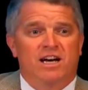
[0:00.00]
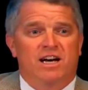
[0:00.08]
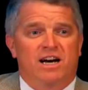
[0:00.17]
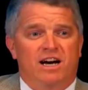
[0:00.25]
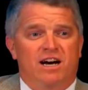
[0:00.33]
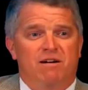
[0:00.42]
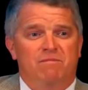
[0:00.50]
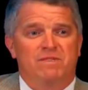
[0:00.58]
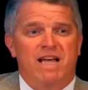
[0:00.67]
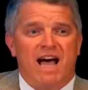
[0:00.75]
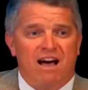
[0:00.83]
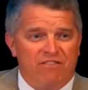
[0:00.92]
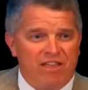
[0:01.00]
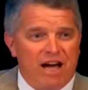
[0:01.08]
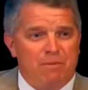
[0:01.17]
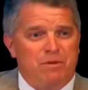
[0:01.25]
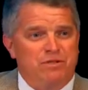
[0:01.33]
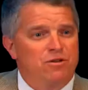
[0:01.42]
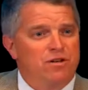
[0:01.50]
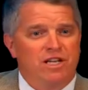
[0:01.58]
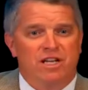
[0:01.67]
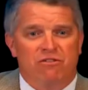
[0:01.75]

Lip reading: to have the opportunity,